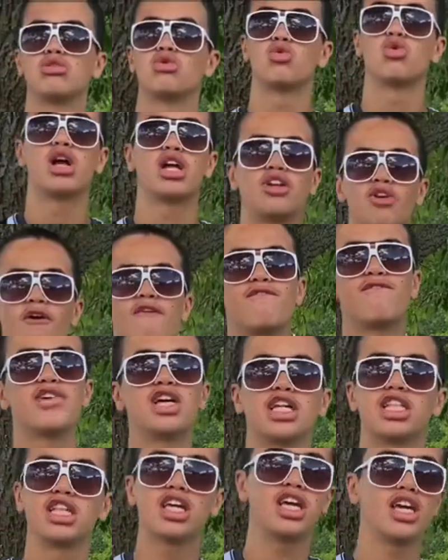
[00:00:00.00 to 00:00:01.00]
skirt skirt.
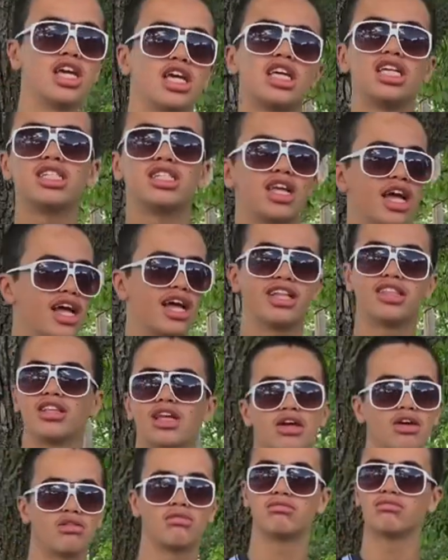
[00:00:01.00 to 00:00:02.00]
Yeah,
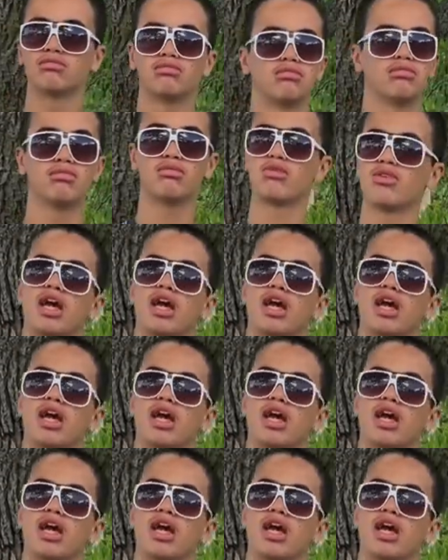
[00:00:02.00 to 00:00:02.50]
and one